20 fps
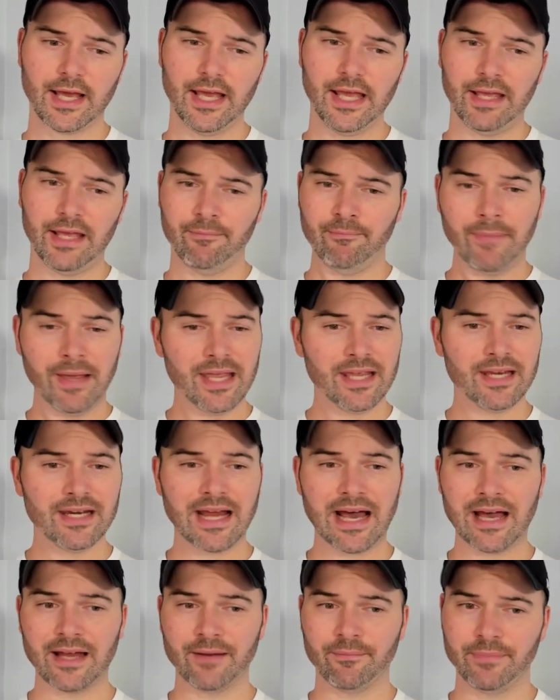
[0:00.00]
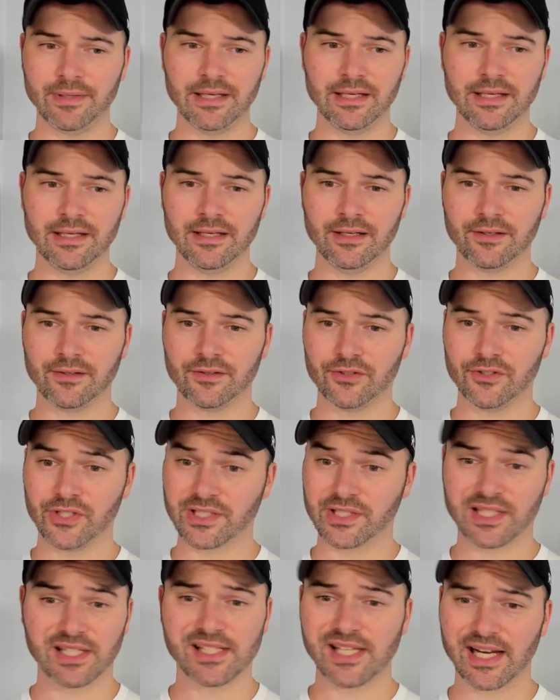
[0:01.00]
it may not be
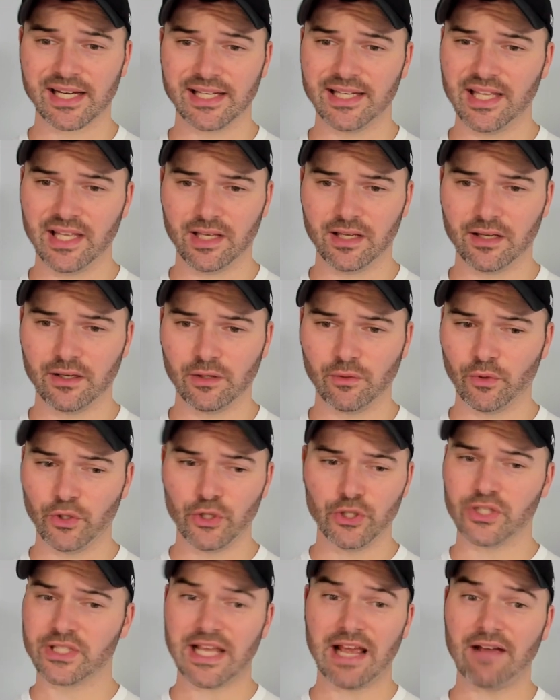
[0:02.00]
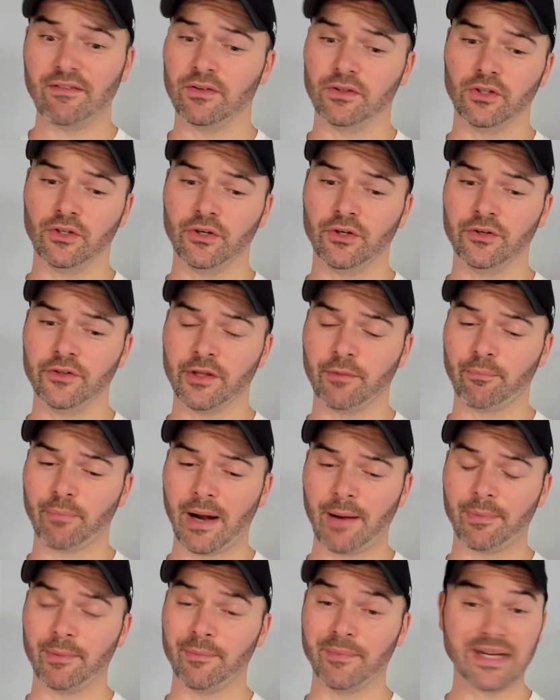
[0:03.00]
just a technique where you just haven't learned the
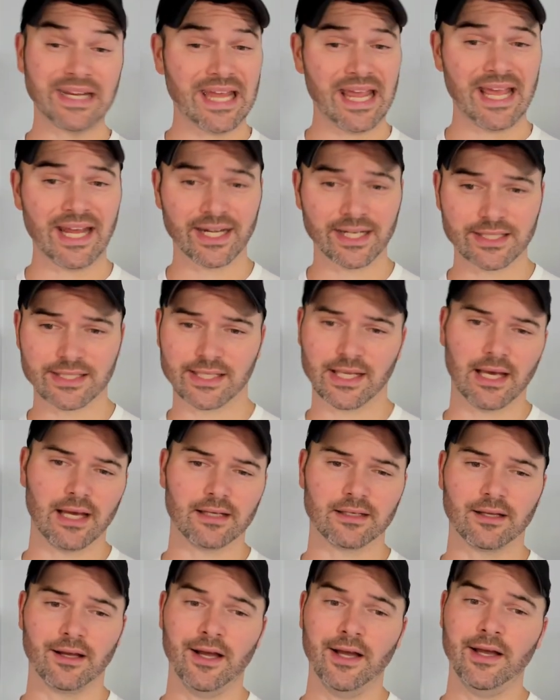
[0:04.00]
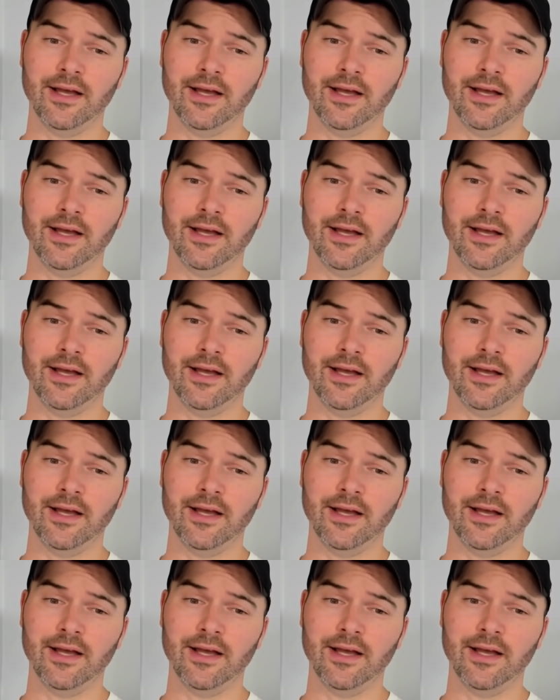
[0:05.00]
proper mechanics yet.